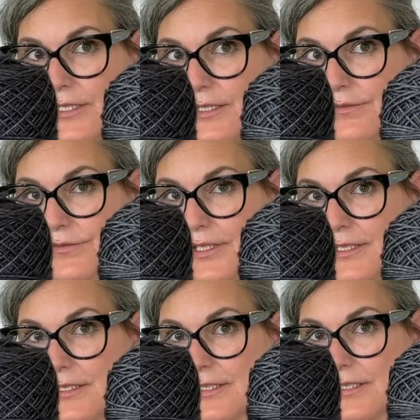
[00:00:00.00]

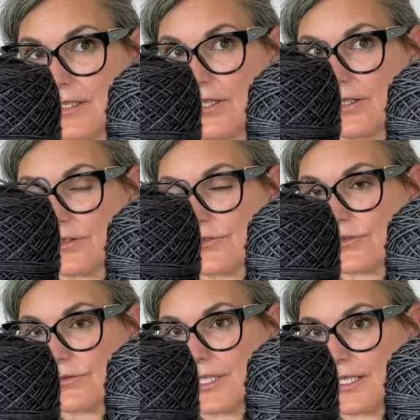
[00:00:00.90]
different on
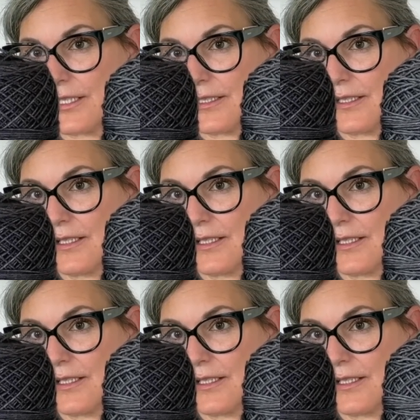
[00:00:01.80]
screen.